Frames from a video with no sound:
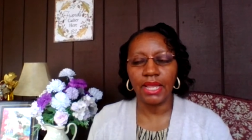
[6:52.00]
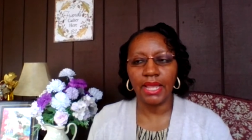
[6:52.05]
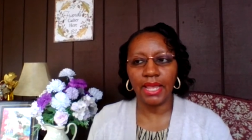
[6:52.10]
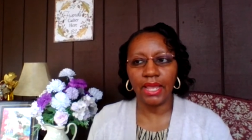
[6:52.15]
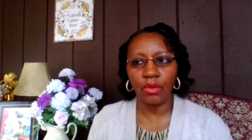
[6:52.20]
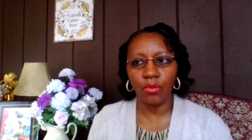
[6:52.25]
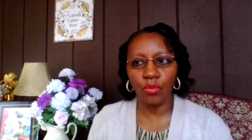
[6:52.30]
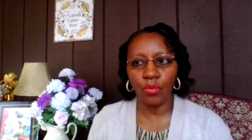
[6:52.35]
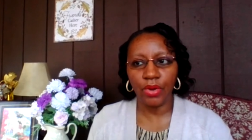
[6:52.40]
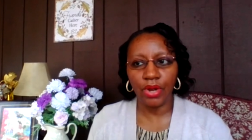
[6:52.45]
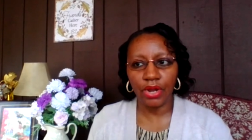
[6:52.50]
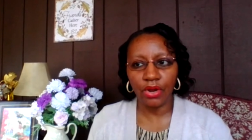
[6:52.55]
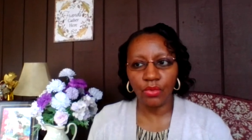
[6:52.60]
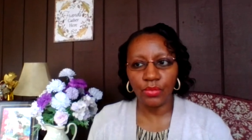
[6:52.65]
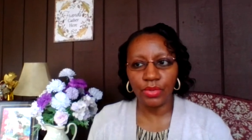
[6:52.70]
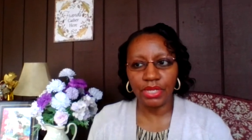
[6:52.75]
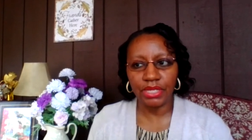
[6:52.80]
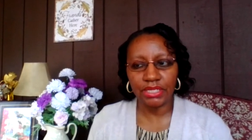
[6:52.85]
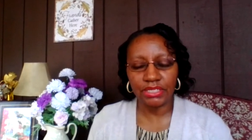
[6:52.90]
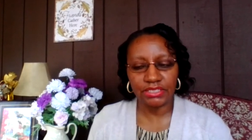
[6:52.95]
and where
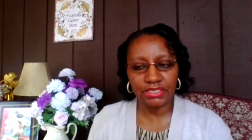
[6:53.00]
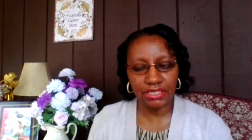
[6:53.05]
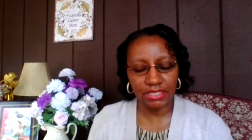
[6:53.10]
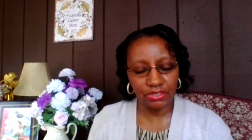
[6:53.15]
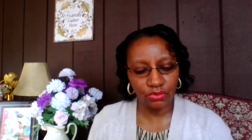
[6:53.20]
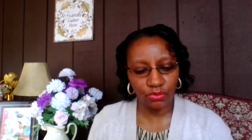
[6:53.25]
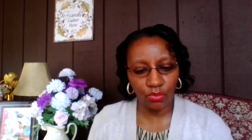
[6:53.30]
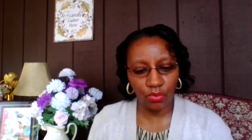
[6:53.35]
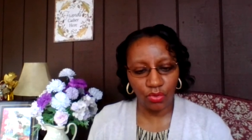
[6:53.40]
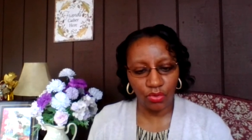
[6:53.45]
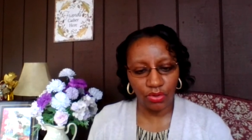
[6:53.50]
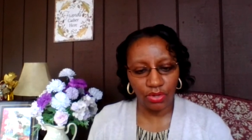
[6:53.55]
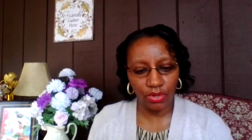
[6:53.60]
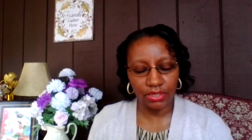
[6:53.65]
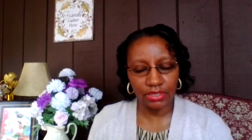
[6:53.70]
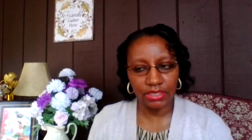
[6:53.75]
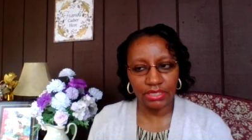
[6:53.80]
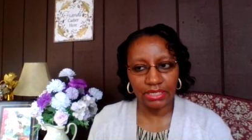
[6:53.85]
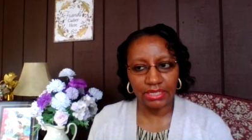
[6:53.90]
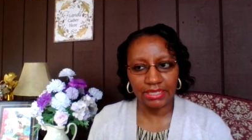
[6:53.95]
we continue on
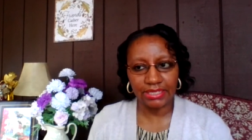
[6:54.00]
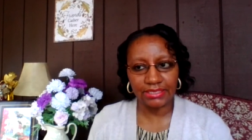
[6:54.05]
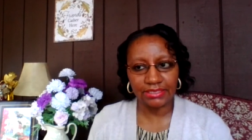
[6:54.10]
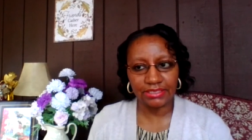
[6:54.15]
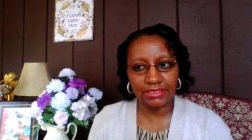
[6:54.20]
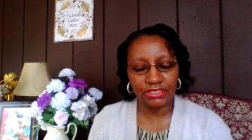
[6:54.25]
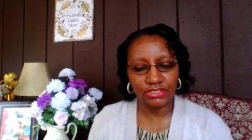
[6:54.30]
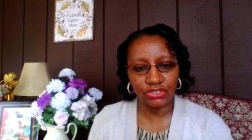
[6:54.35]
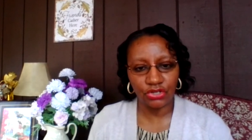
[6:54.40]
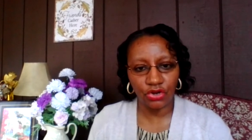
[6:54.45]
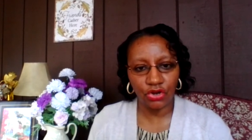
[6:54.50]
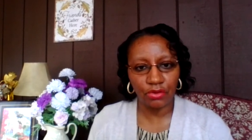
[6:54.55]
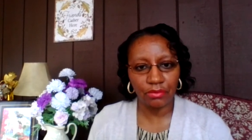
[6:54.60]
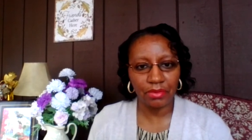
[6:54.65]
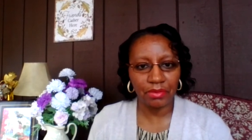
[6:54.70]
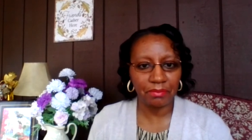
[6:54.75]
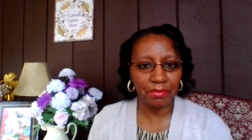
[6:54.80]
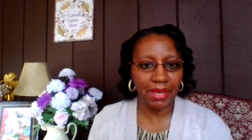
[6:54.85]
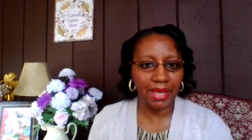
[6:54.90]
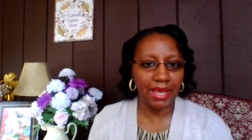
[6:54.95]
is
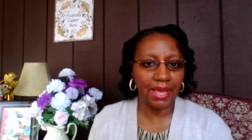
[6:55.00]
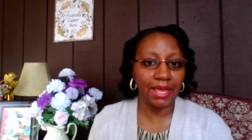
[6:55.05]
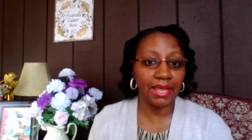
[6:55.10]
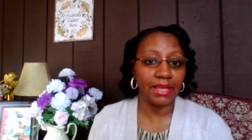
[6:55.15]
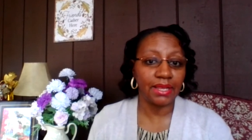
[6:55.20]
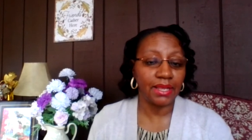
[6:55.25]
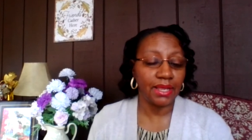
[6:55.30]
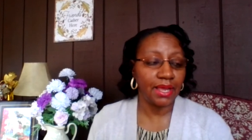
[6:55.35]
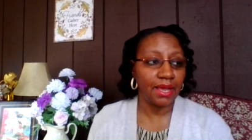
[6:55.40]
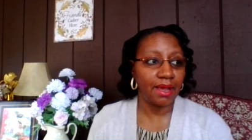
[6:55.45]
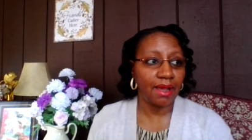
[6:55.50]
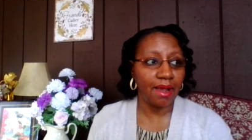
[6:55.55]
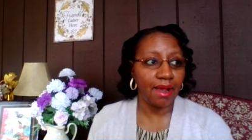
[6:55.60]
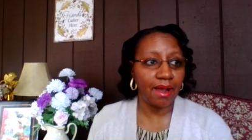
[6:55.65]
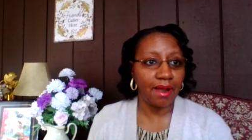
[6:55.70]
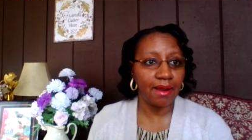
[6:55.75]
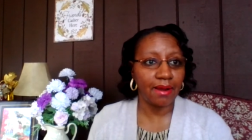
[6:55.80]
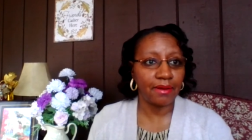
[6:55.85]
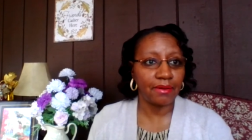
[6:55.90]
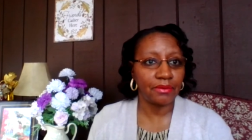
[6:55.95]
determined by
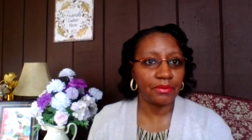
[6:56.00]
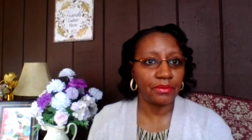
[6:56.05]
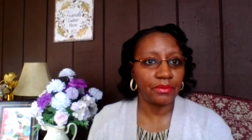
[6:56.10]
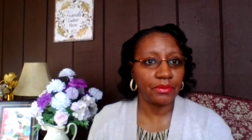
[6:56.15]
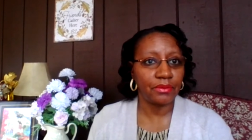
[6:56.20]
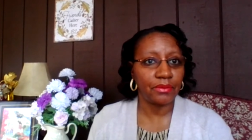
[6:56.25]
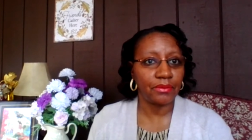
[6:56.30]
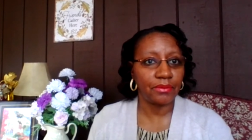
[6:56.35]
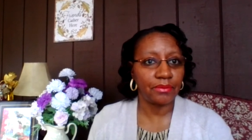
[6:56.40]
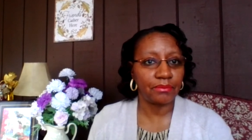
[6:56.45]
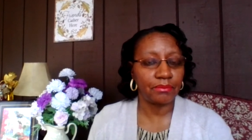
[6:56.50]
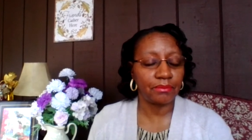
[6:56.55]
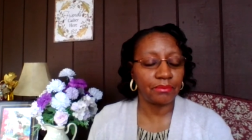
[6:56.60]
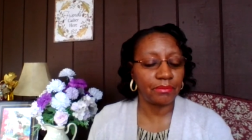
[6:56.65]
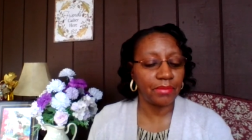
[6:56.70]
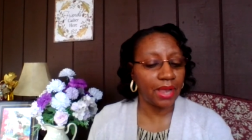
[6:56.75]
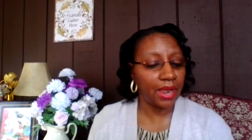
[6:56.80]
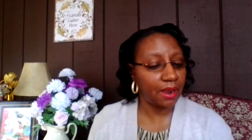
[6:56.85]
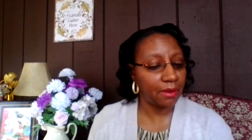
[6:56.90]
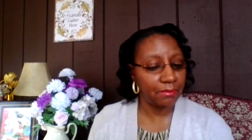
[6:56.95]
our
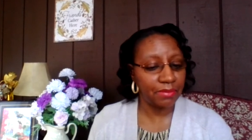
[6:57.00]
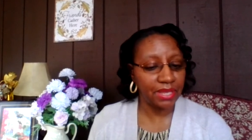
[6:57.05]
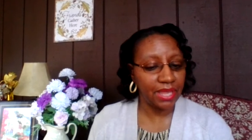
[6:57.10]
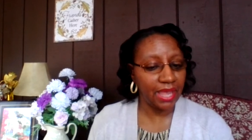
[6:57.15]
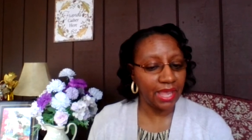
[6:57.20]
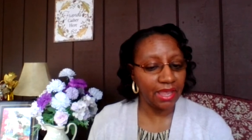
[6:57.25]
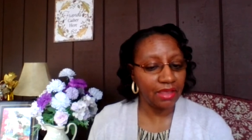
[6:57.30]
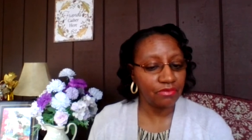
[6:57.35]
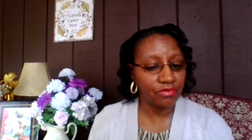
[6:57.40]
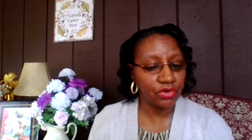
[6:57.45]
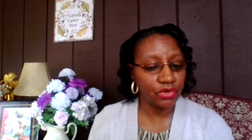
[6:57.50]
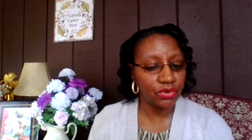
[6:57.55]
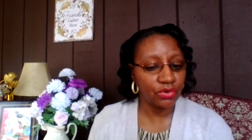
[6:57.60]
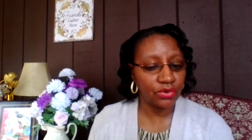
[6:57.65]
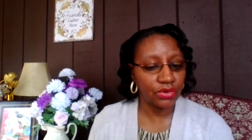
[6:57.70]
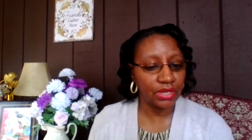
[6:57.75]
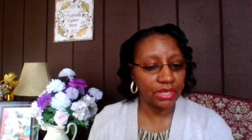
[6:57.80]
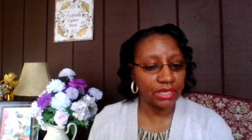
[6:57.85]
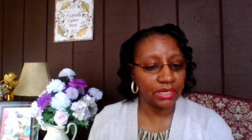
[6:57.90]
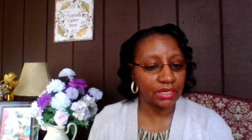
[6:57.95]
our
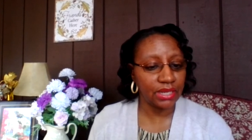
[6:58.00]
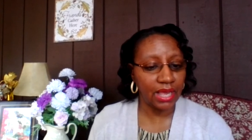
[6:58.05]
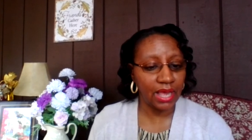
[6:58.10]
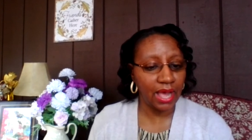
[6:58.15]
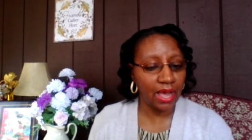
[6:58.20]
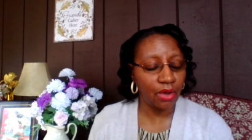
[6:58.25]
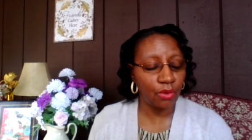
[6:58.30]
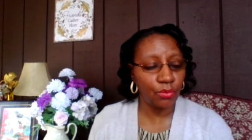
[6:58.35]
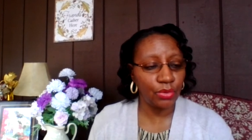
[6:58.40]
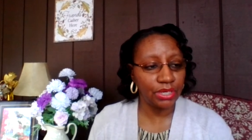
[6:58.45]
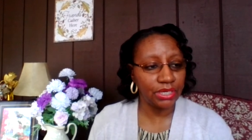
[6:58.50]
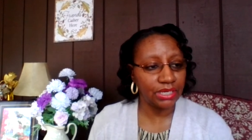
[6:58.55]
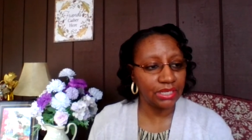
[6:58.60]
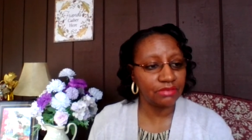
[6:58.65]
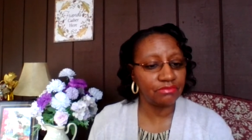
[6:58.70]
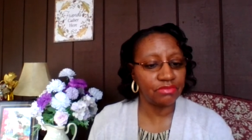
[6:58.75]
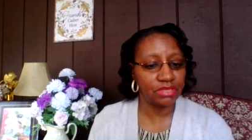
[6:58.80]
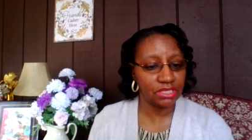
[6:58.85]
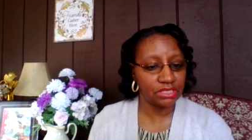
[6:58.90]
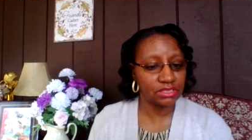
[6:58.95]
behavior and how we
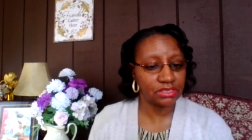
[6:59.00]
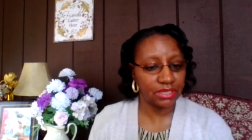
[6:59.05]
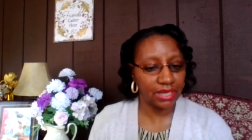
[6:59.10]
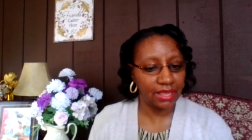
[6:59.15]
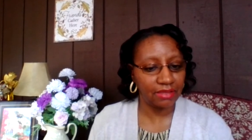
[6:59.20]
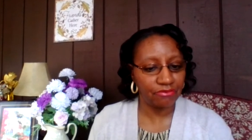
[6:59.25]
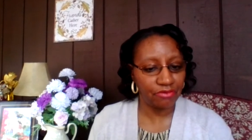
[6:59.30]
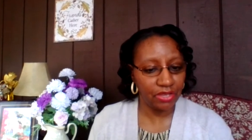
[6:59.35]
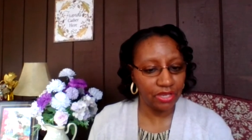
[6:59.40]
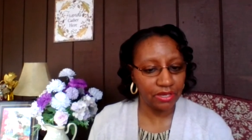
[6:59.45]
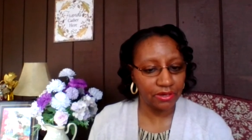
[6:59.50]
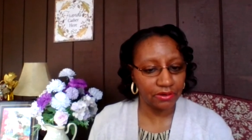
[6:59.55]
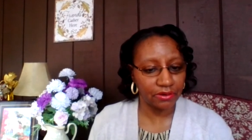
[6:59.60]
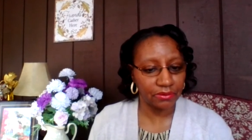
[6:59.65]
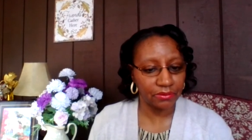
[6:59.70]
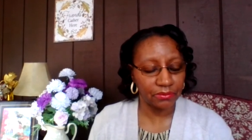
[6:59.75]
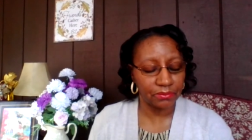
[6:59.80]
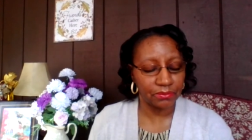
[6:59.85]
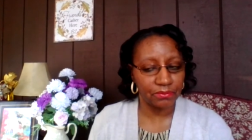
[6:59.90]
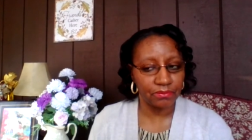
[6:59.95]
live this life here
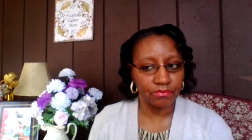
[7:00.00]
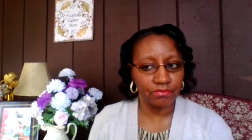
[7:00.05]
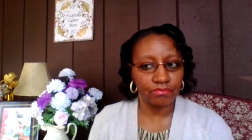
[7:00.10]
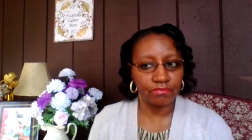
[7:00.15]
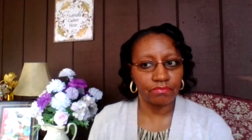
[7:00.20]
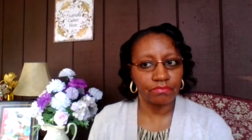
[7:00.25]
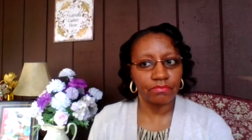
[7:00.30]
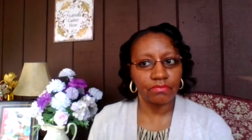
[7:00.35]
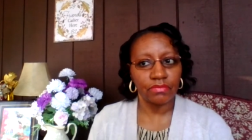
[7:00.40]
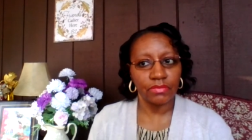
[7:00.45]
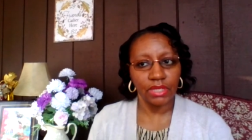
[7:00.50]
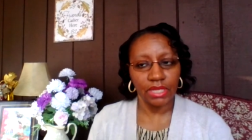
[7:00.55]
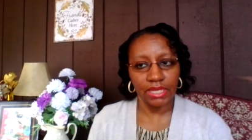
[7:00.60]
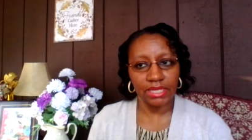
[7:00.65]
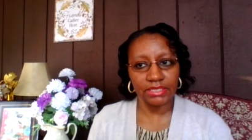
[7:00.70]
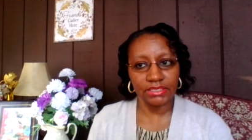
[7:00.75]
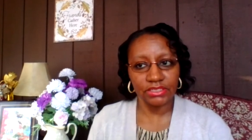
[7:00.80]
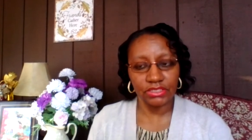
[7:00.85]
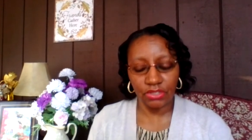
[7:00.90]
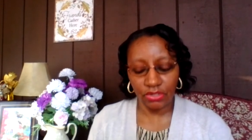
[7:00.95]

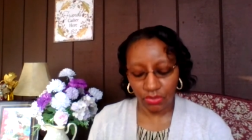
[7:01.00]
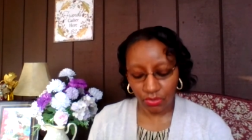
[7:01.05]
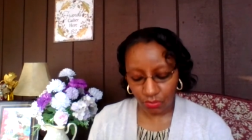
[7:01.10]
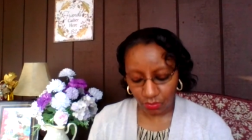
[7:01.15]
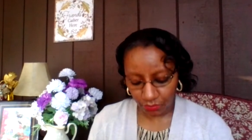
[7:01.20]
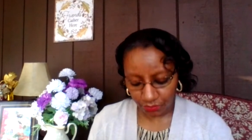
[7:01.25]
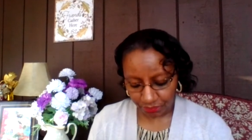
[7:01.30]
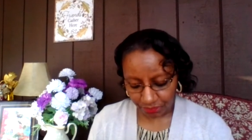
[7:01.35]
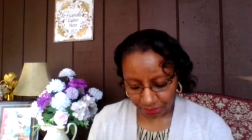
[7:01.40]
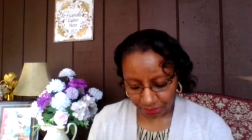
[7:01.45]
and so